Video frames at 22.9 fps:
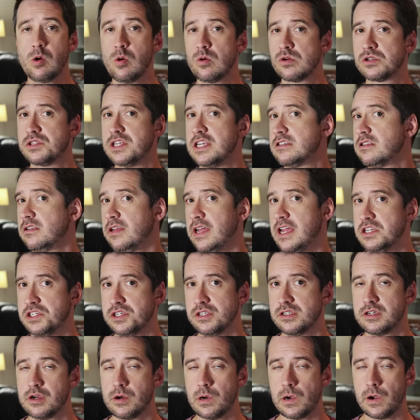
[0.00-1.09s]
because diesel
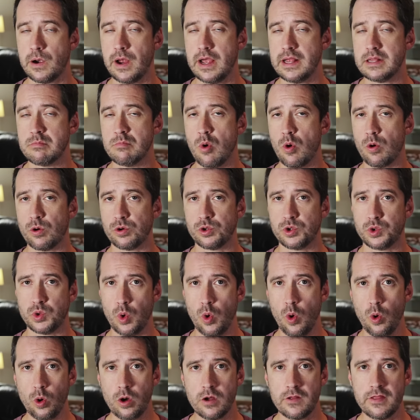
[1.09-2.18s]
engines create more
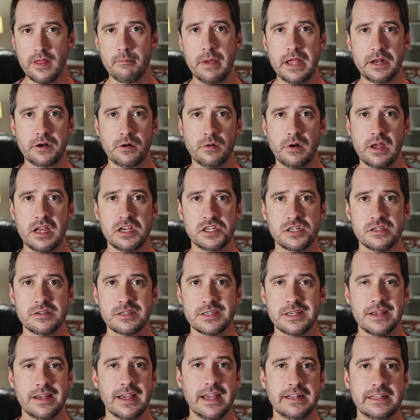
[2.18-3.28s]
torque than petrol
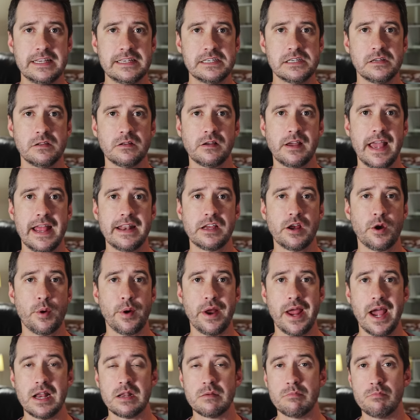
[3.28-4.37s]
engines and diesel can
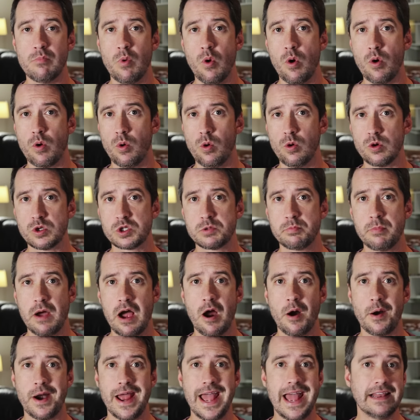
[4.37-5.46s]
create more
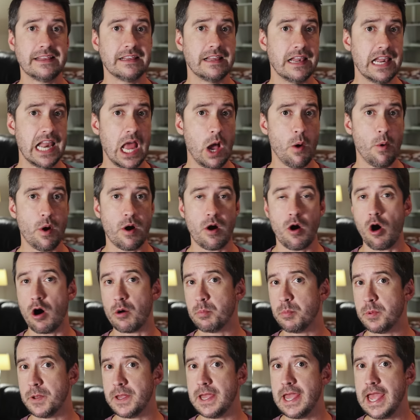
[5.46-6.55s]
horsepower at lower
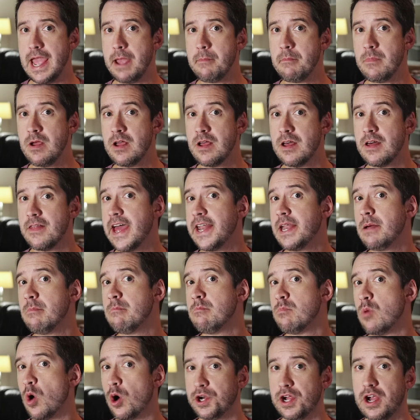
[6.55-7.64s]
RPM than
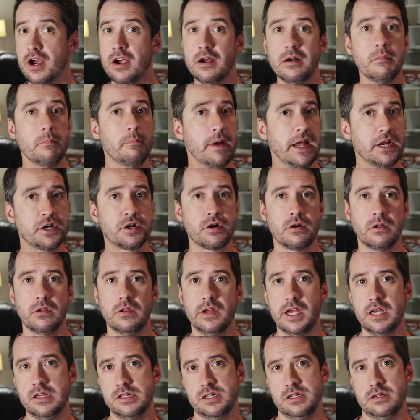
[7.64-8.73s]
a modern
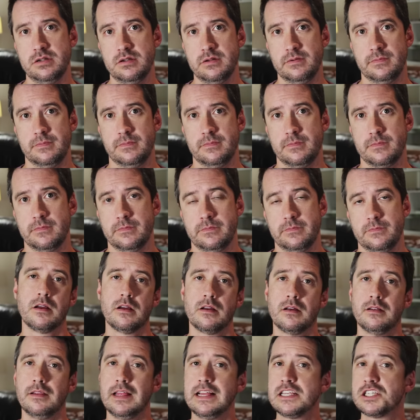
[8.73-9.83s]
petrol engine.
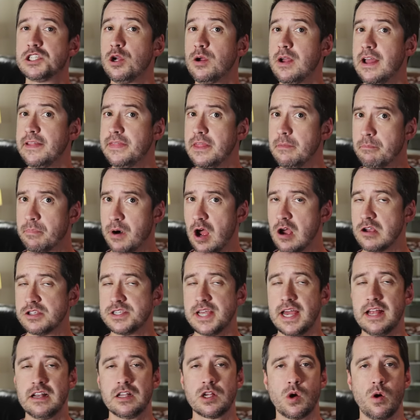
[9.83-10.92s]
Let's look at the pros
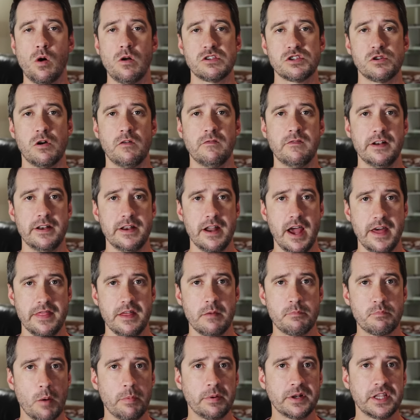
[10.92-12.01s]
and cons of another
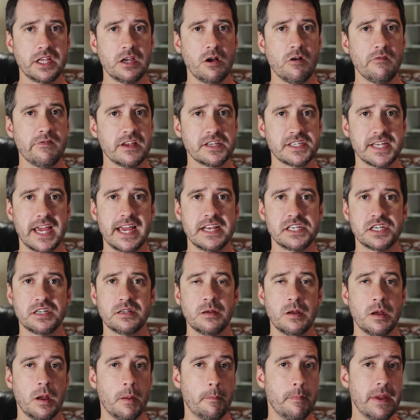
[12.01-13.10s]
property of this
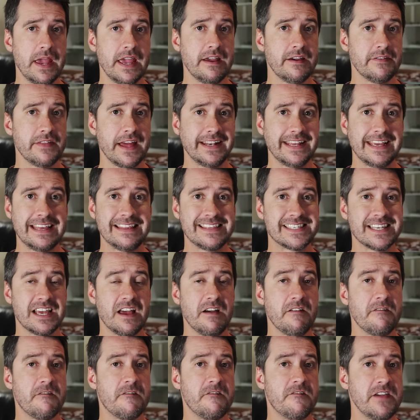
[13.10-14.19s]
engine being that it's
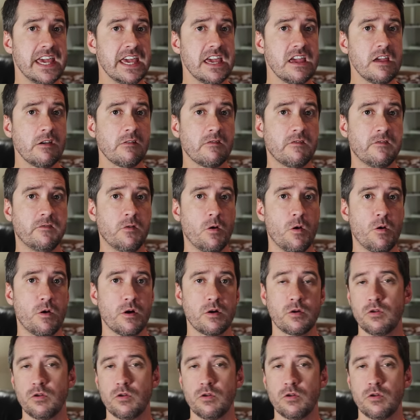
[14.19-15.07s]
a V4